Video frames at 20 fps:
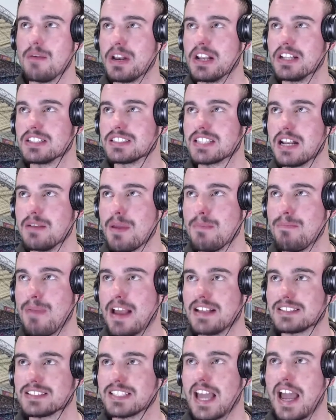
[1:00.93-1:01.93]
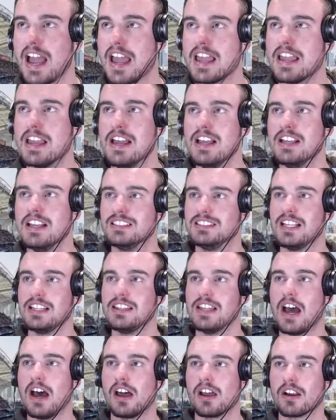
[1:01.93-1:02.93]
it is going to be Pasquet,
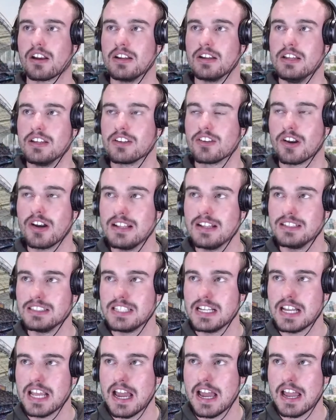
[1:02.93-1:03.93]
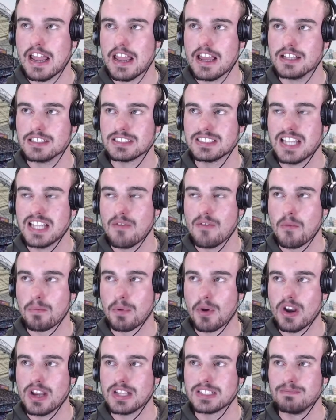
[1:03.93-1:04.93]
Zidar, Grandier, Steven
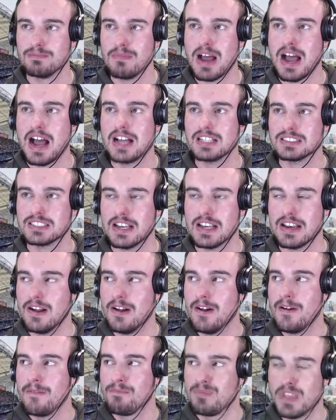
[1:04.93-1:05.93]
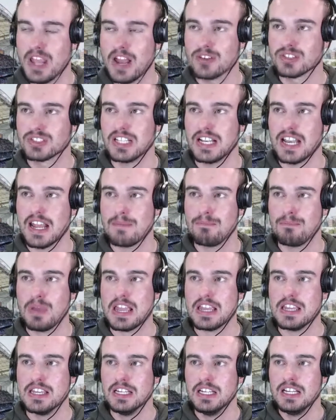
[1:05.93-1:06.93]
Perez-Martin, Nelson
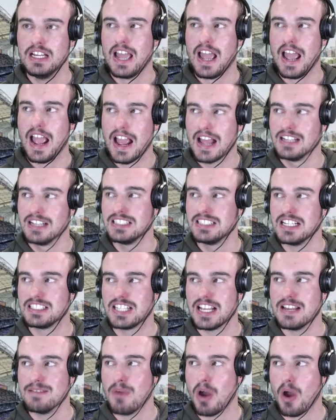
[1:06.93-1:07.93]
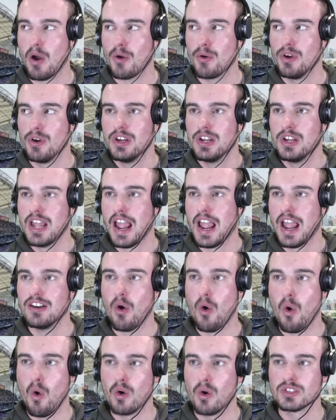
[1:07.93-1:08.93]
Epi, Andy Timo, and
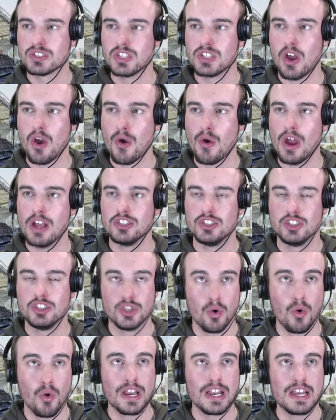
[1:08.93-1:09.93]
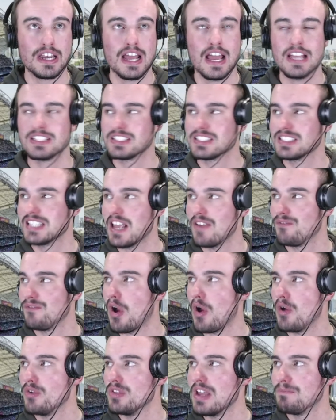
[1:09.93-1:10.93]
also Jordan
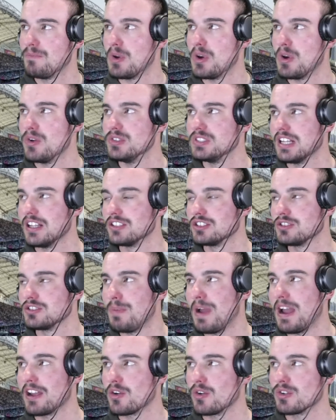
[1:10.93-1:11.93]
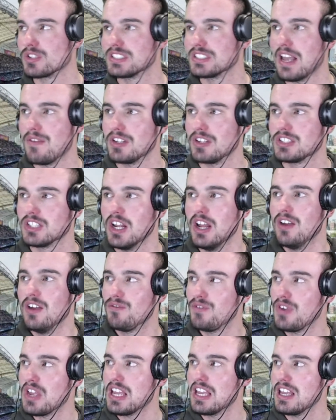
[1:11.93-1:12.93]
Sefo. Then for New Zealand, Tupai Cook-Savage,
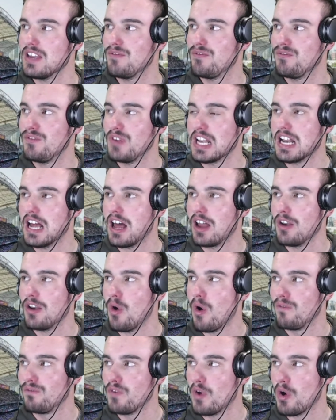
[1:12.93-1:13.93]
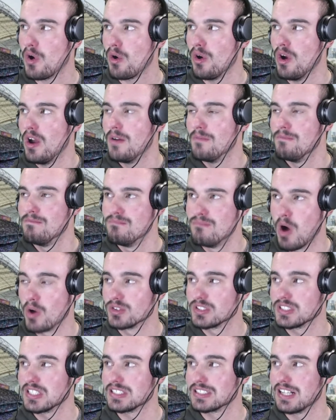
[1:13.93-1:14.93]
Fihi Finina-Norfo,
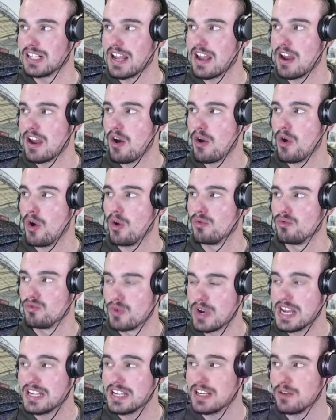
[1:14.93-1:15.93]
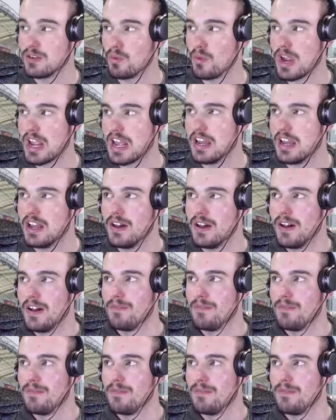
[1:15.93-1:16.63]
Moses Leo, Regan Weir,